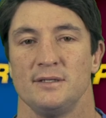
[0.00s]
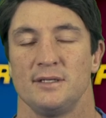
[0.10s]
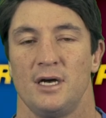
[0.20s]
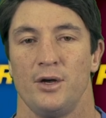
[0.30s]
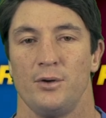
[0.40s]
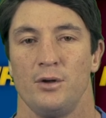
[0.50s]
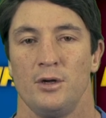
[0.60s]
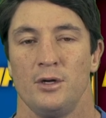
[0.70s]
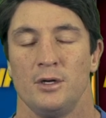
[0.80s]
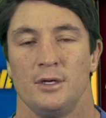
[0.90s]
So
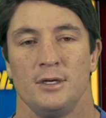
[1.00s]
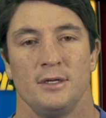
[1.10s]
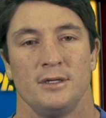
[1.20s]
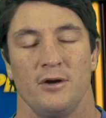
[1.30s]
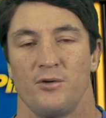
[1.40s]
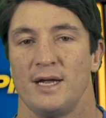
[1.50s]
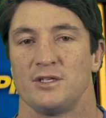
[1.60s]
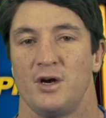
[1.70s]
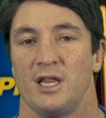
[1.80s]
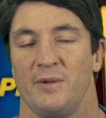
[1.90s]
they're a great
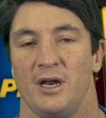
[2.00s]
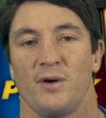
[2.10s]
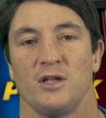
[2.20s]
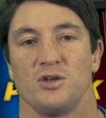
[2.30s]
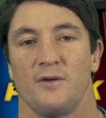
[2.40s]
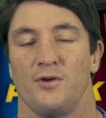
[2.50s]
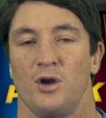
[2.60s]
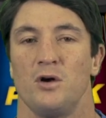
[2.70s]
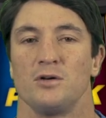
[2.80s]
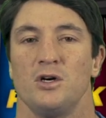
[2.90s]
side. They've been a great side for a
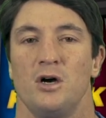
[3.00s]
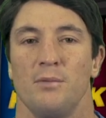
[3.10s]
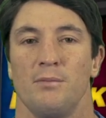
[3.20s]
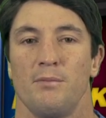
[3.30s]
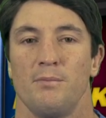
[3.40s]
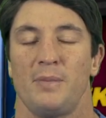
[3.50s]
long time.